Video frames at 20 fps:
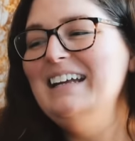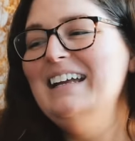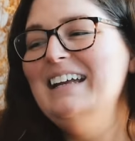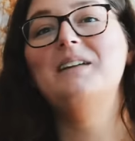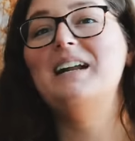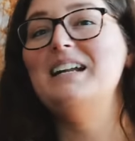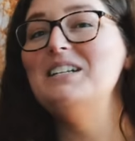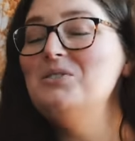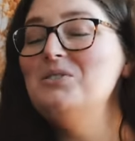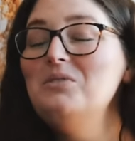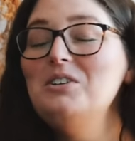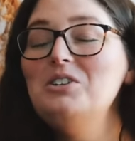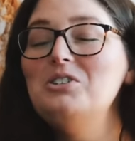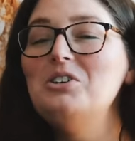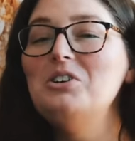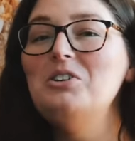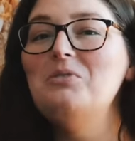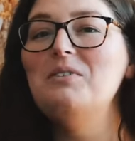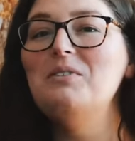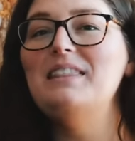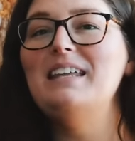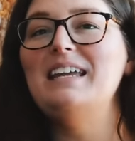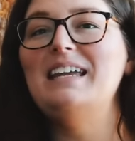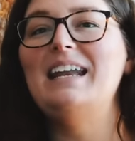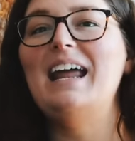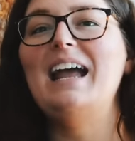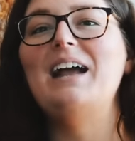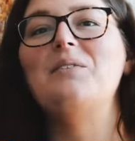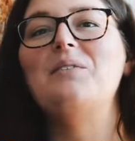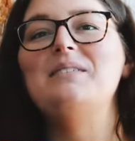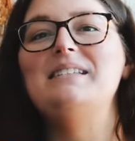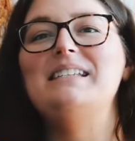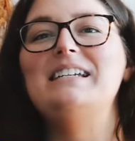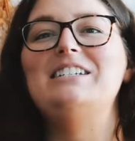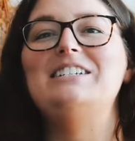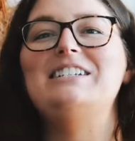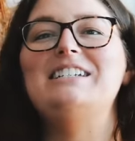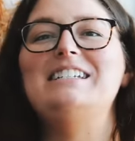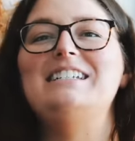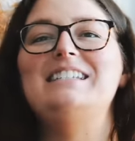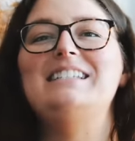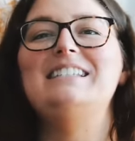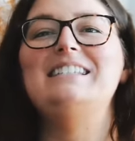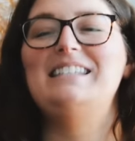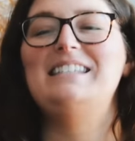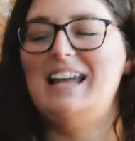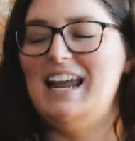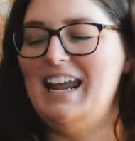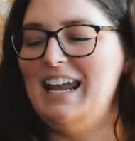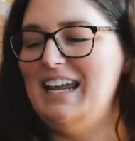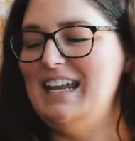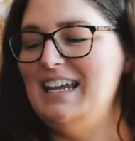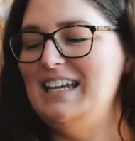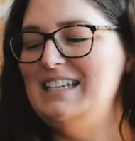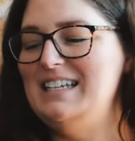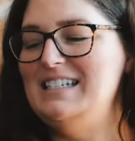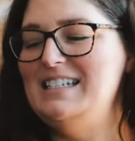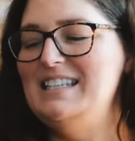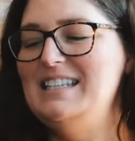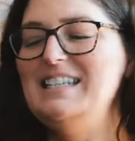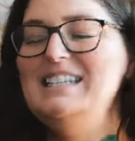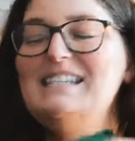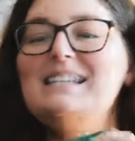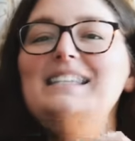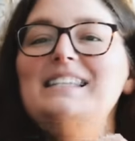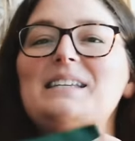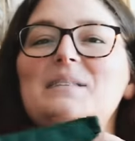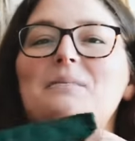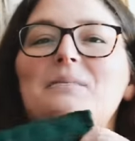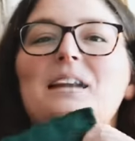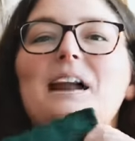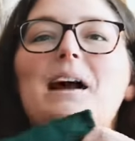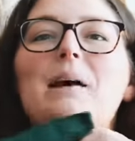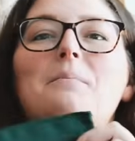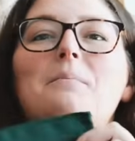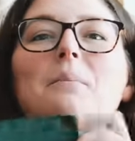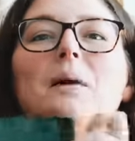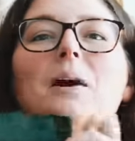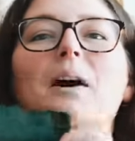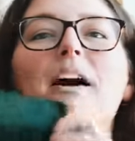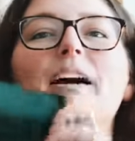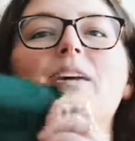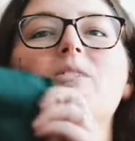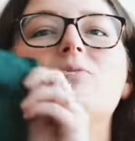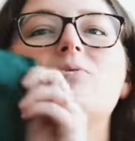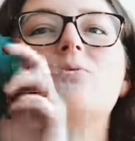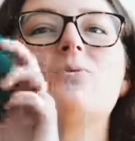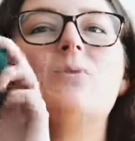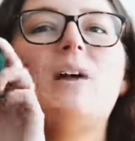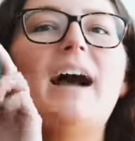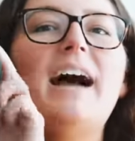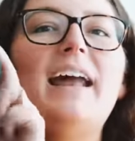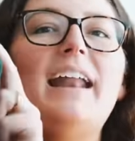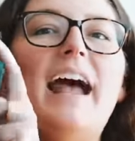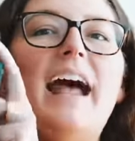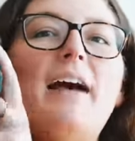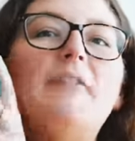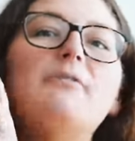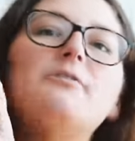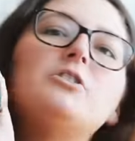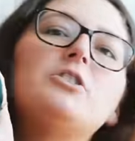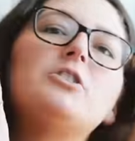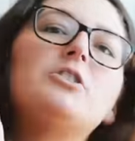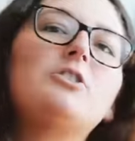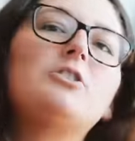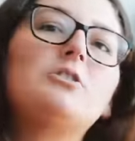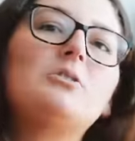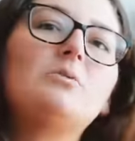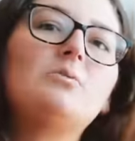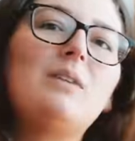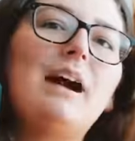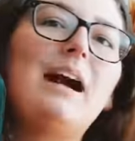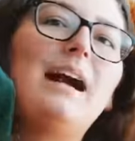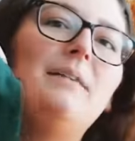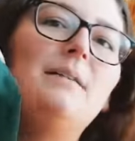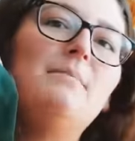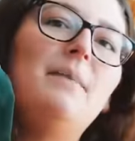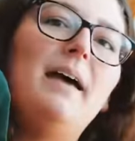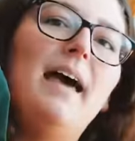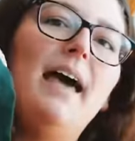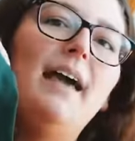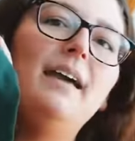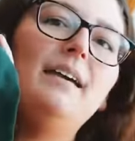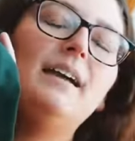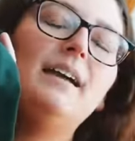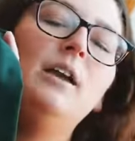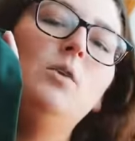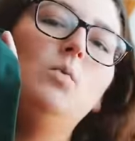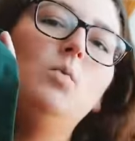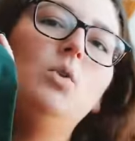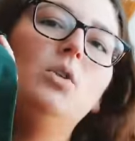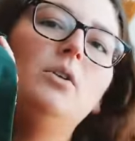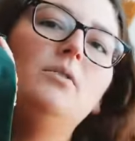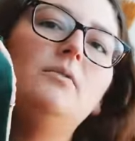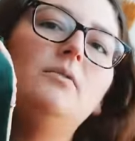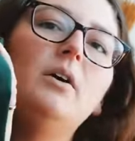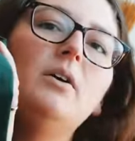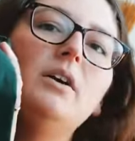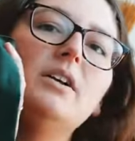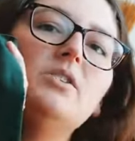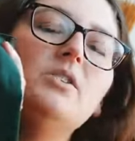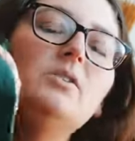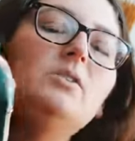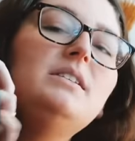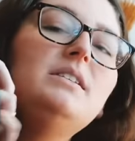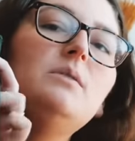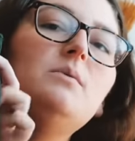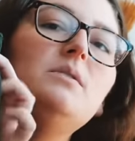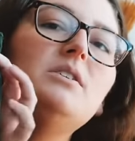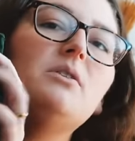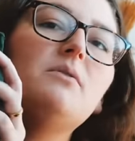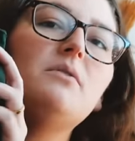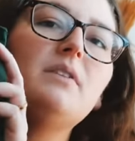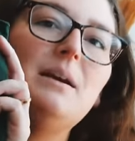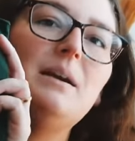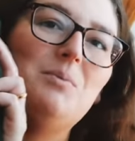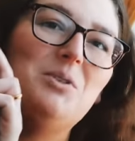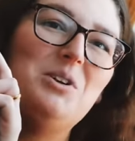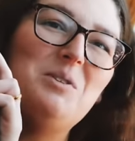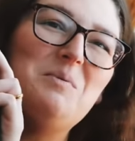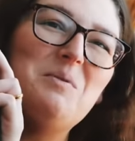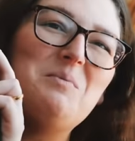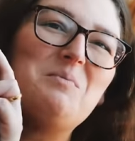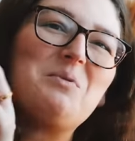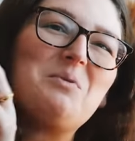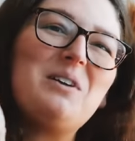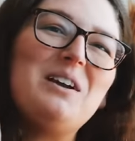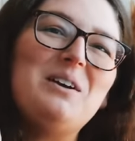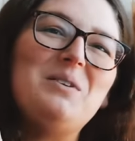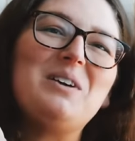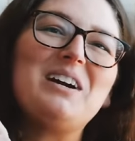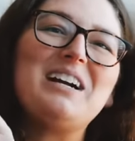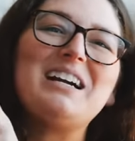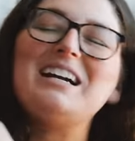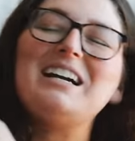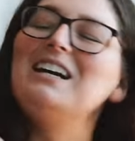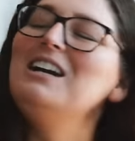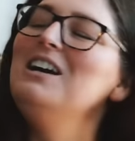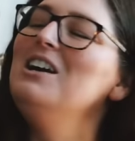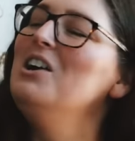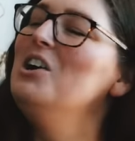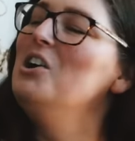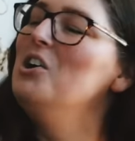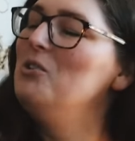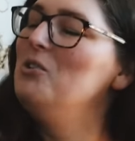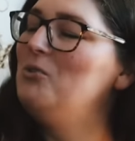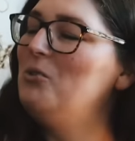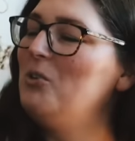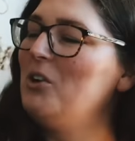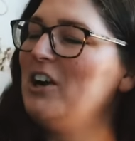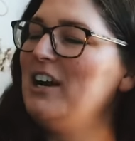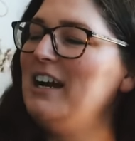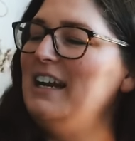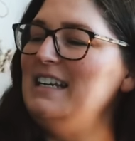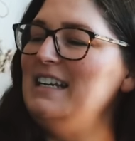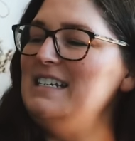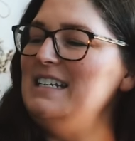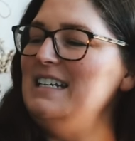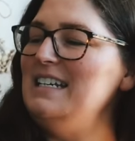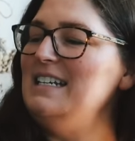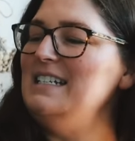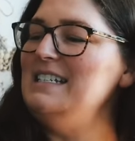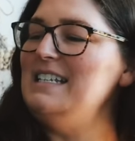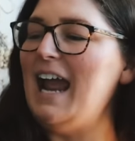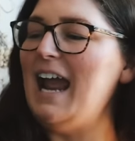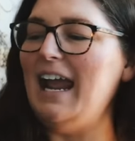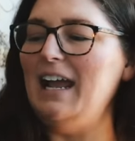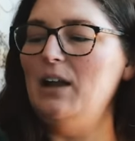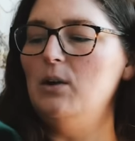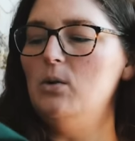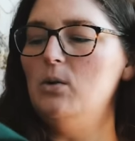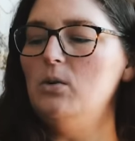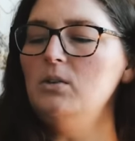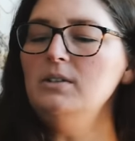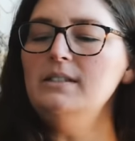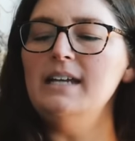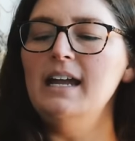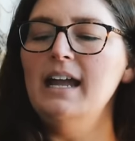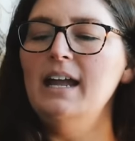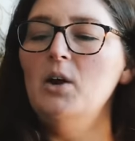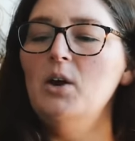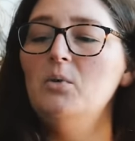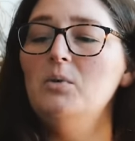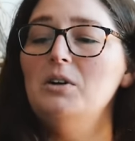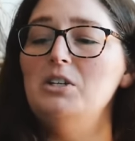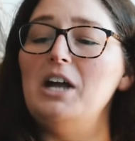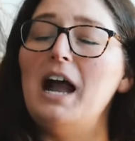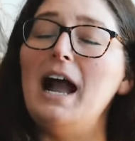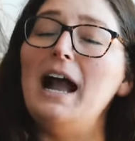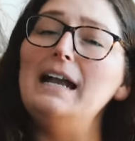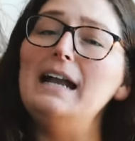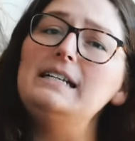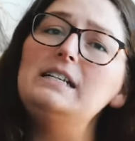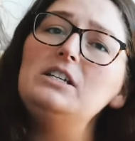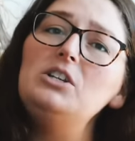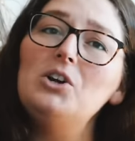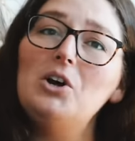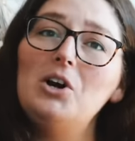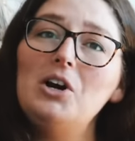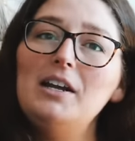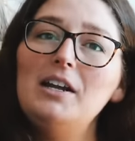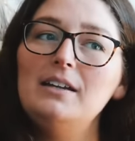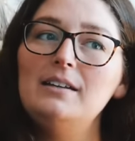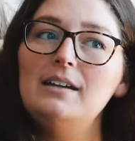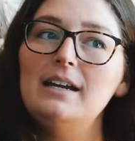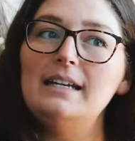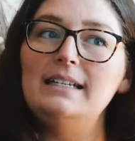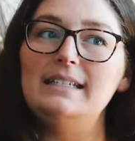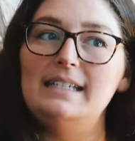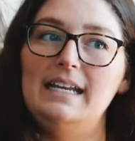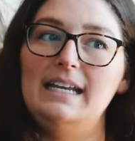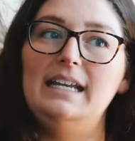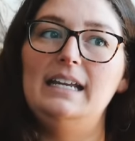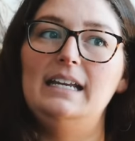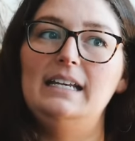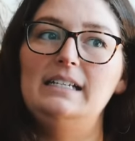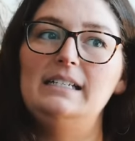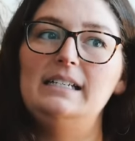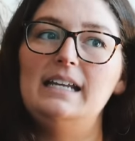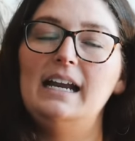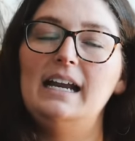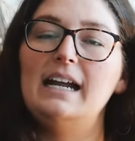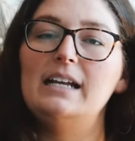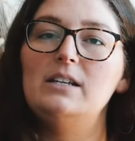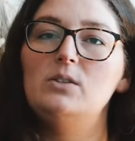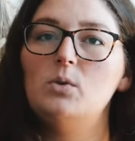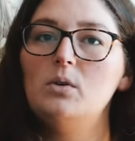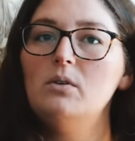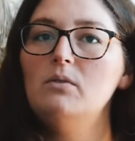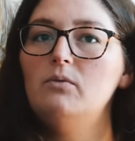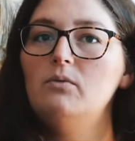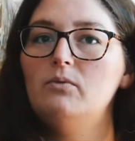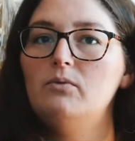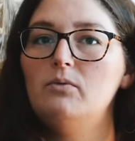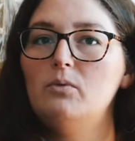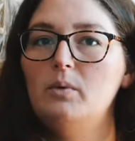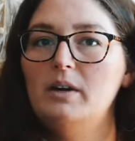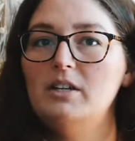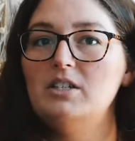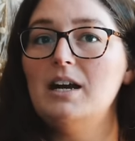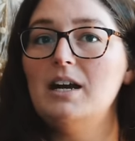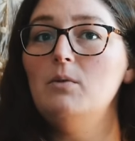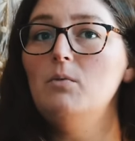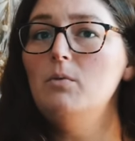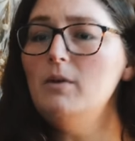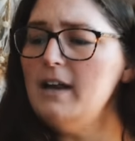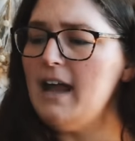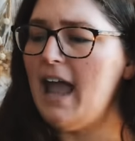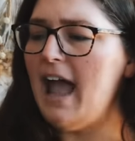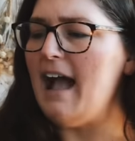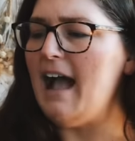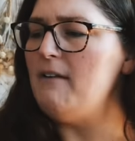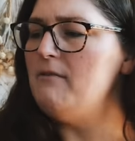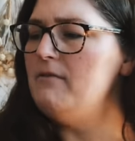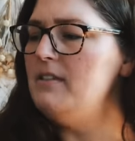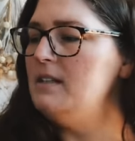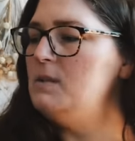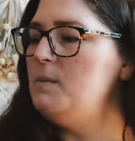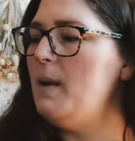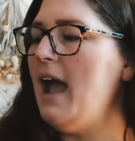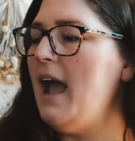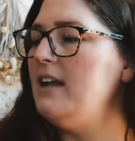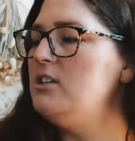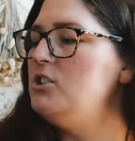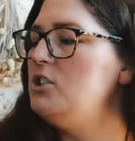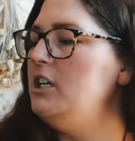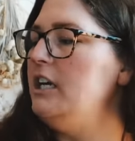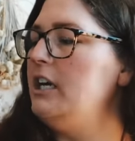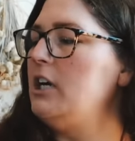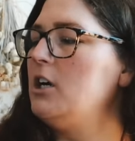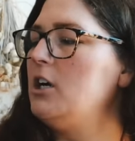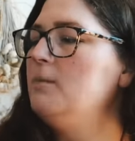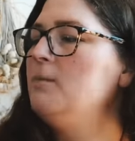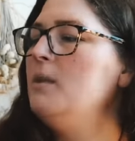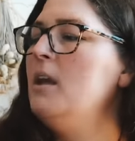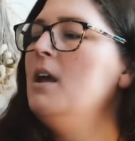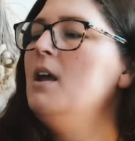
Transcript: But I do want to show you one thing in acquisitions, and this is something I bought right after Ron Beck and Woolen Folk. As soon as it was over, they put up a pre-order for Indie Untangled, which I did not attend, and I sort of wish I would have this past year.